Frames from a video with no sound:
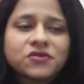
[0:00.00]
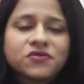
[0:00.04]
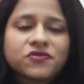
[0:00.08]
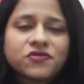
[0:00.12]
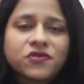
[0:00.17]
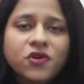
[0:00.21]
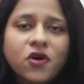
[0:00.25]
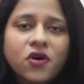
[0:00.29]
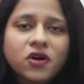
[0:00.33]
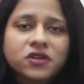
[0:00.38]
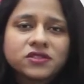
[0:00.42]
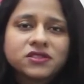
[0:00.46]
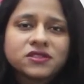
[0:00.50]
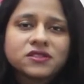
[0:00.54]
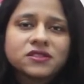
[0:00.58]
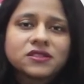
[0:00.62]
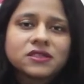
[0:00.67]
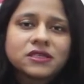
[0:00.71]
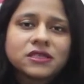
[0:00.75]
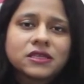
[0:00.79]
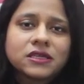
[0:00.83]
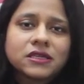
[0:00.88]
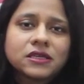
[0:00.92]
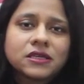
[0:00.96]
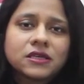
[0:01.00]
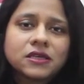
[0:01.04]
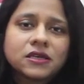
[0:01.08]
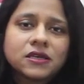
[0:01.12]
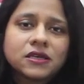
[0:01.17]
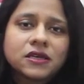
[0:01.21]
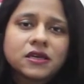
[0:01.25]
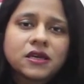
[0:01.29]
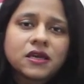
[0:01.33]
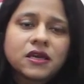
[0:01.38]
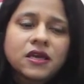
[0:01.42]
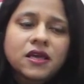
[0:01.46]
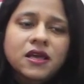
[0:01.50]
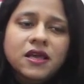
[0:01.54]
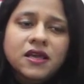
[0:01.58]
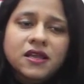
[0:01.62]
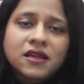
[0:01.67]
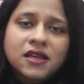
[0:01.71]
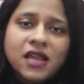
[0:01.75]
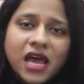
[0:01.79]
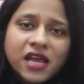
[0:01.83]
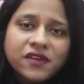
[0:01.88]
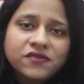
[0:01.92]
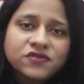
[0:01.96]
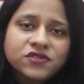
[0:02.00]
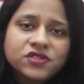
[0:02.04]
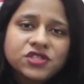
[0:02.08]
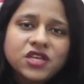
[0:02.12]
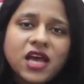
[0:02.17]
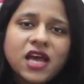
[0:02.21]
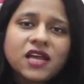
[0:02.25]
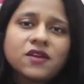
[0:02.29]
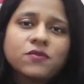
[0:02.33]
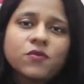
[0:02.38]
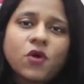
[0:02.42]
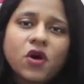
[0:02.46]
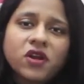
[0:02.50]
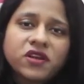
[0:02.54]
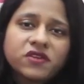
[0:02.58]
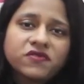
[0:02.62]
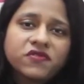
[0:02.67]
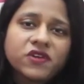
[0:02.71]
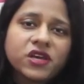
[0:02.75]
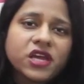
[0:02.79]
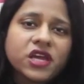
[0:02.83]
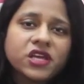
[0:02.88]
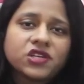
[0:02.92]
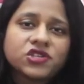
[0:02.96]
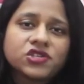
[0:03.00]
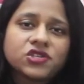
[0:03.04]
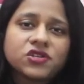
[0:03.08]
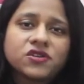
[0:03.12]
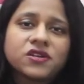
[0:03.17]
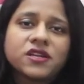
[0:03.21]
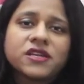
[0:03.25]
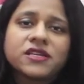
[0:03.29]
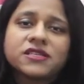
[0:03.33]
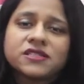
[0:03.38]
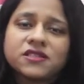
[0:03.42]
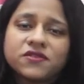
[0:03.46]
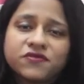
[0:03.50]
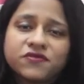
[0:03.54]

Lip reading: of course. Lifestyle modification is the